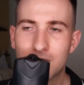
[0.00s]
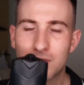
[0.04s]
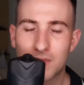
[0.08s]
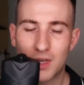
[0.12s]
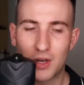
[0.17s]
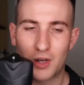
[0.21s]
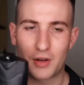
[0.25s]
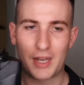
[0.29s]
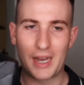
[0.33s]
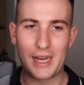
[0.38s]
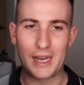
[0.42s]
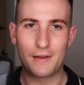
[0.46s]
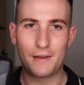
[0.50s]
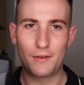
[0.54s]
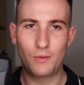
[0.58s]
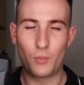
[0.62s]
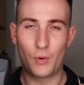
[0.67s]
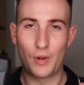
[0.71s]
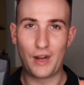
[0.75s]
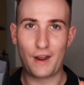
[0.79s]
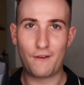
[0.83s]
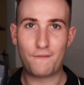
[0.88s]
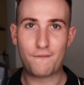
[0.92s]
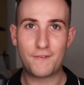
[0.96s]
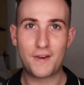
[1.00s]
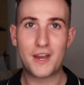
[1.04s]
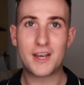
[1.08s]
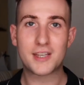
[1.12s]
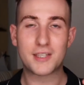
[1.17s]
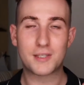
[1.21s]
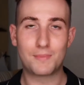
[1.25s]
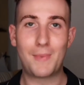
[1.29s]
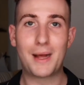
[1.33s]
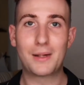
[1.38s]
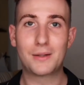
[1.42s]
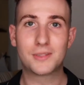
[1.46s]
Okay, when I first
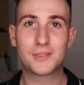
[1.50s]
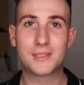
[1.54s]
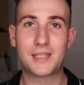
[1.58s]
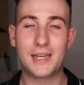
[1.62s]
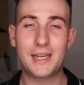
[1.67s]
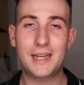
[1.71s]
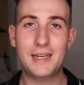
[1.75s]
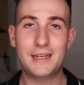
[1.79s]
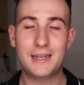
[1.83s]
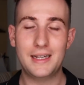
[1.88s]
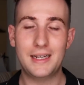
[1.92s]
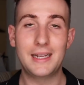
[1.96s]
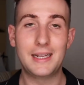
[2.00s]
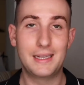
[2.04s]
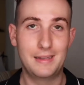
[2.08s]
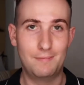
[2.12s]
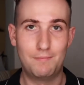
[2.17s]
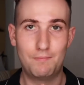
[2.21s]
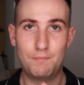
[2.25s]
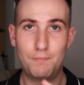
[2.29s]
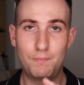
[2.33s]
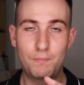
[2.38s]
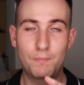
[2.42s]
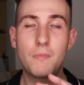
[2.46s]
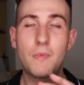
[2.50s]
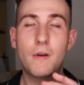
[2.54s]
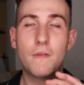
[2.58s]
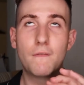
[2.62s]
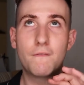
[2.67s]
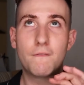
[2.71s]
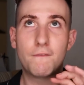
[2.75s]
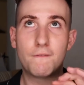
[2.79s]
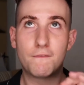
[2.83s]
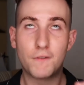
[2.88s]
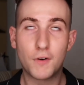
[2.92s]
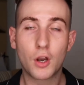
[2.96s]
smelt it,
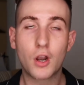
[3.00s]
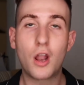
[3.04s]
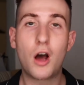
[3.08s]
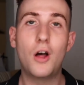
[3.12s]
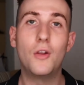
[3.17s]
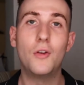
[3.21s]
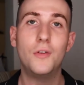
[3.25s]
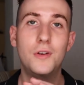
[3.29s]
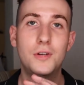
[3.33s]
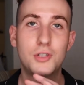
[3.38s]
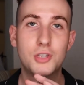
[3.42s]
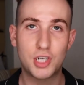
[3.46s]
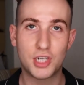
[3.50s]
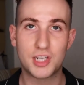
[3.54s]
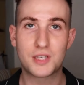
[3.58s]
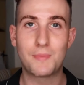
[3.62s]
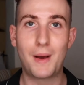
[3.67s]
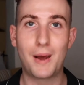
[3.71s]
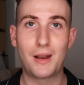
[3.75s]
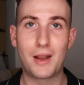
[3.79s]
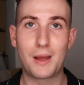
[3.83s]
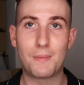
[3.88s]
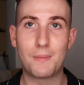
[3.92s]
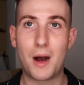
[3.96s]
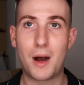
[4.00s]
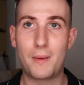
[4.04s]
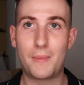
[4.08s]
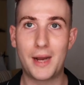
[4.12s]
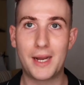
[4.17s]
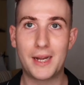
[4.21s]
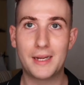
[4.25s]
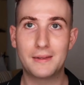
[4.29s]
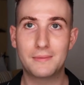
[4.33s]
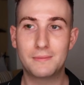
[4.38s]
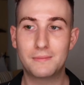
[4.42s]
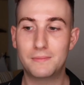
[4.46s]
full on, just smelt like Marmite.